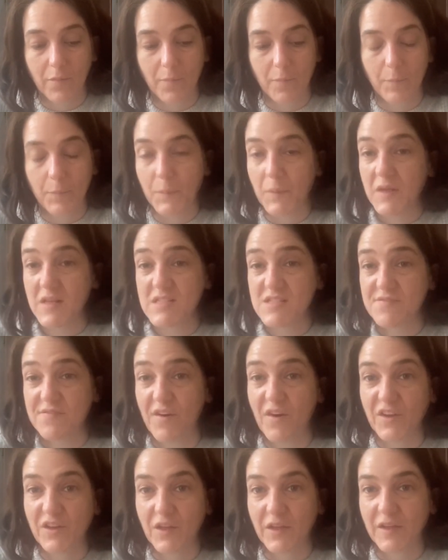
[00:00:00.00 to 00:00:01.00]
But it's
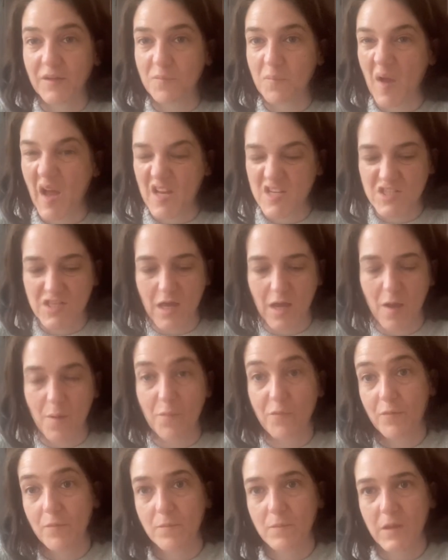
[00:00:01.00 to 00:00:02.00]
fine, I can patch that up
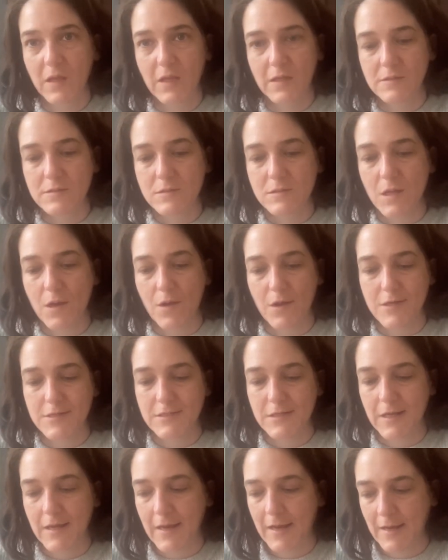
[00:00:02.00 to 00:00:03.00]
from the inside
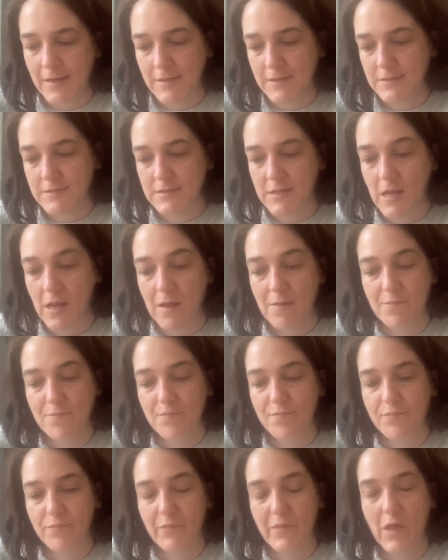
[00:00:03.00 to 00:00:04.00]
and
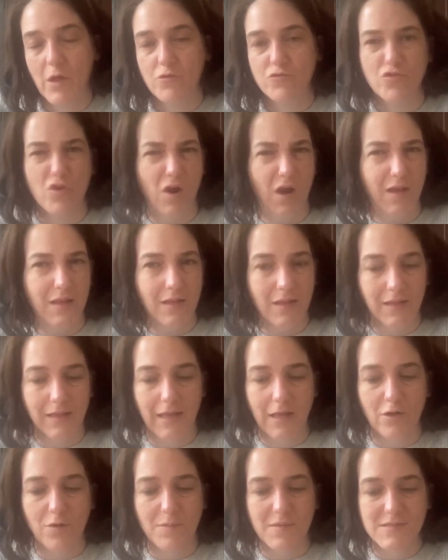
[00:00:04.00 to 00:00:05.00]
I'll try
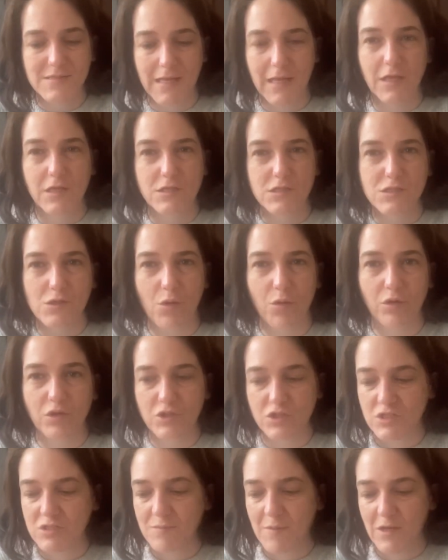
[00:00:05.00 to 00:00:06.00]
again on my second sock and
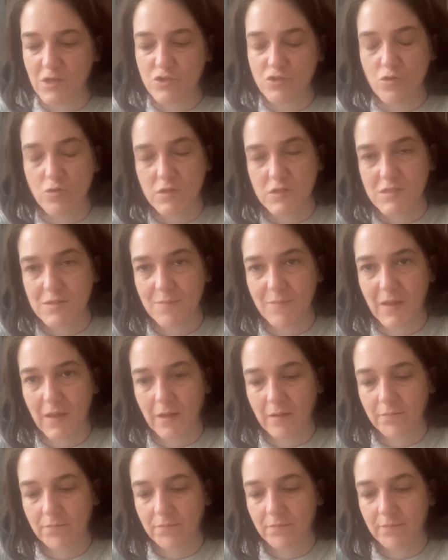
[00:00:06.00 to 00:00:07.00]
just make sure it's
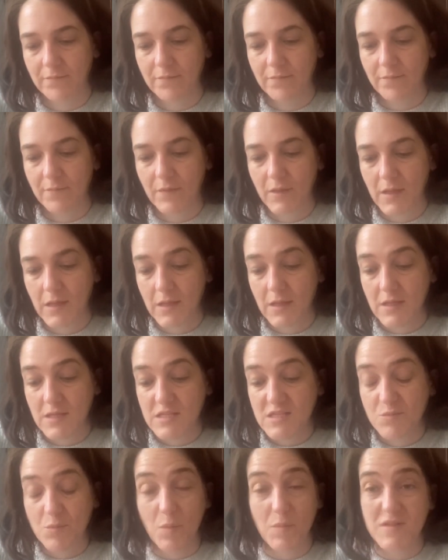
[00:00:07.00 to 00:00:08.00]

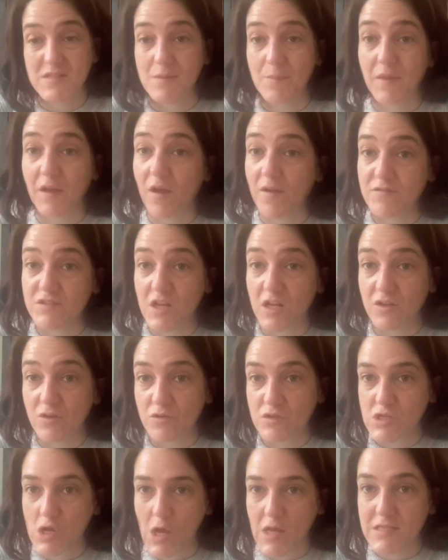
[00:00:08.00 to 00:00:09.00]
probably something I've done
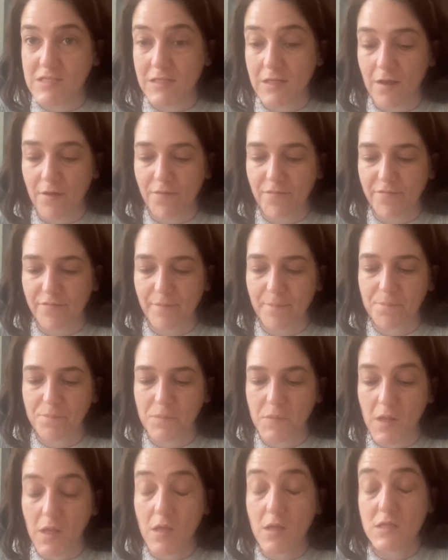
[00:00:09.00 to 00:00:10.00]
not tight enough.
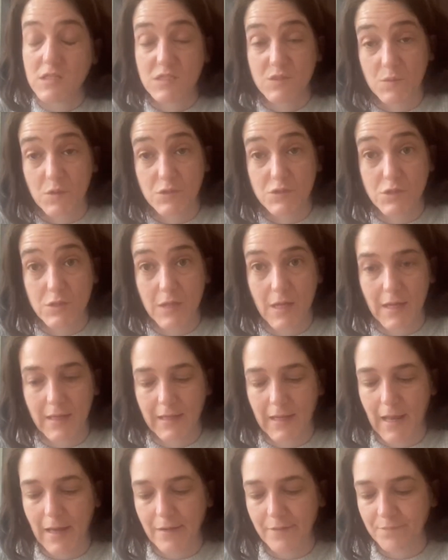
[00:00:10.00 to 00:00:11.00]
So I'll do that
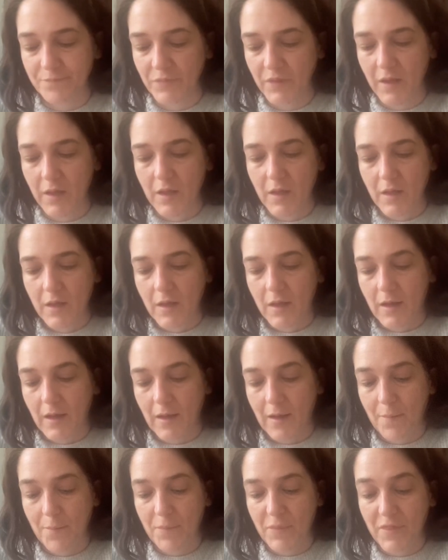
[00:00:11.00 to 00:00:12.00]
again.
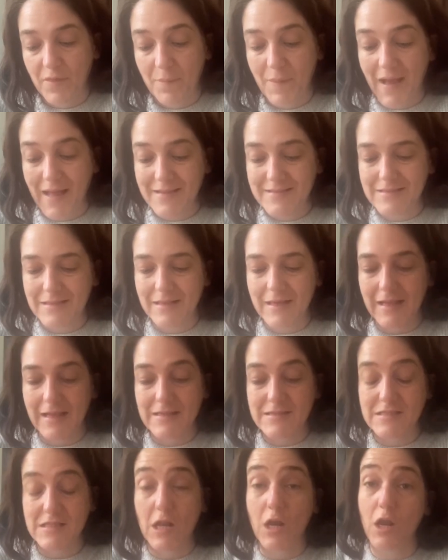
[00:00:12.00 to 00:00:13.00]
But the pattern
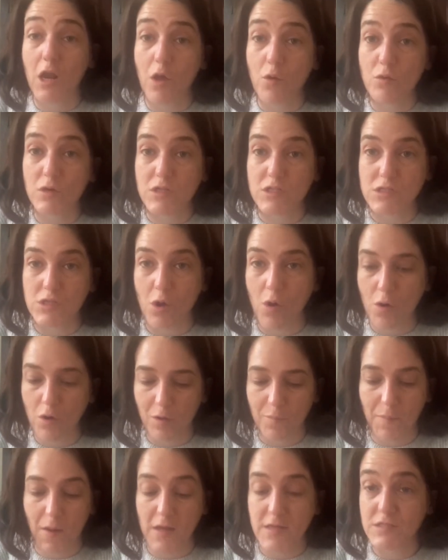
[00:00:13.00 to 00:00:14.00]
is the Lola
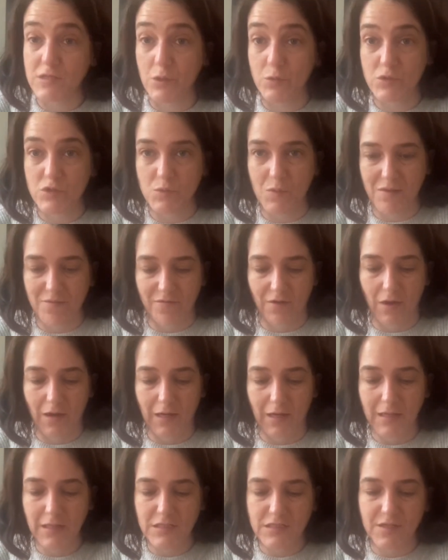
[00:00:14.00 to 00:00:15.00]
sock by So Sweet
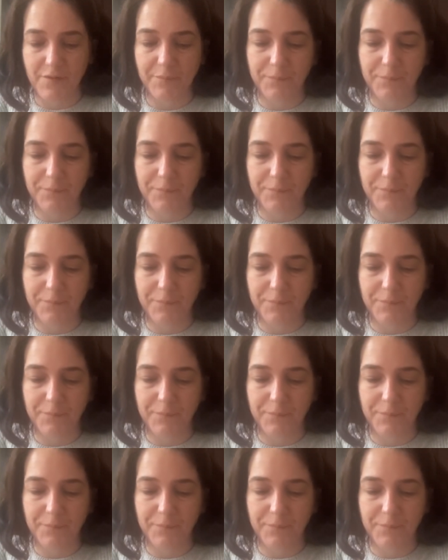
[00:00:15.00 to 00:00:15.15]
Violet.